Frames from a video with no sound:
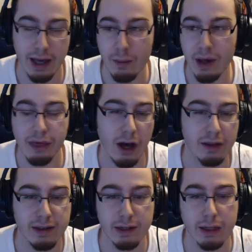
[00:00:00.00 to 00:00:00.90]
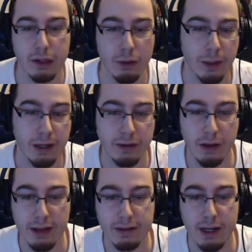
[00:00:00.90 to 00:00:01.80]
get my thoughts and little
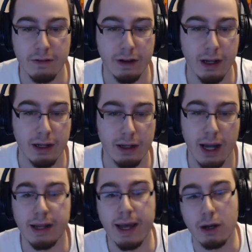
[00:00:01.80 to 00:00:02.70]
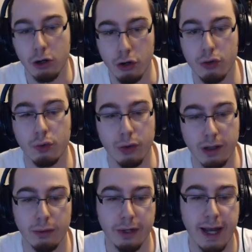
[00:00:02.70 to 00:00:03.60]
opinions on that stuff and get a good,
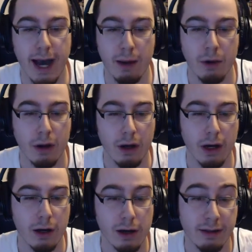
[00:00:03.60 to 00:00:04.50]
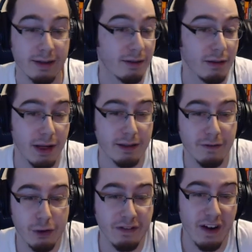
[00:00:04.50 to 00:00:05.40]
really, recap. It's
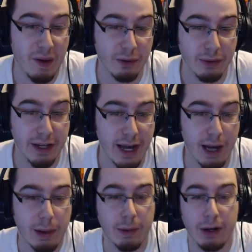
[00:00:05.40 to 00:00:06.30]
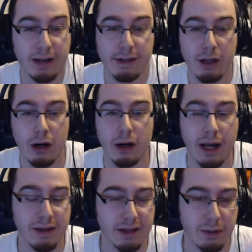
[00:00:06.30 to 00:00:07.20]
a 45-minute recap, about as
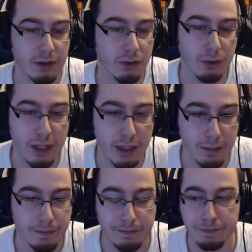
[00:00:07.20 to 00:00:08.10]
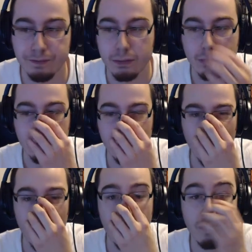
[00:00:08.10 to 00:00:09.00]
long as an episode would be
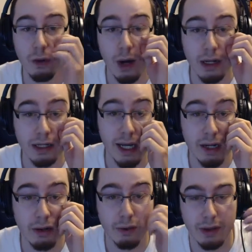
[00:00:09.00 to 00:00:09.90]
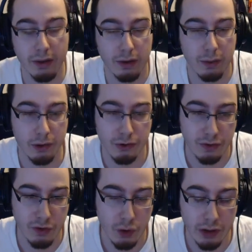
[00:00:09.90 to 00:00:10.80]
of The Walking Dead without the
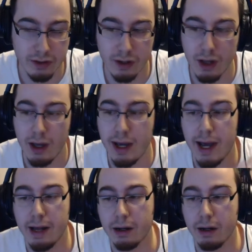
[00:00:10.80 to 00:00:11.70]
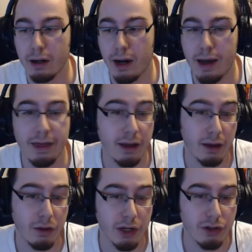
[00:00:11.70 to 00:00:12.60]
commercials, of course. And I
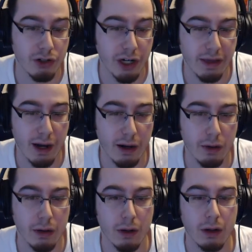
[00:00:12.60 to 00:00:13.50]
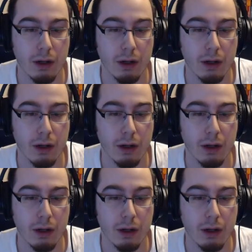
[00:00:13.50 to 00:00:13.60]
think you guys should check that out.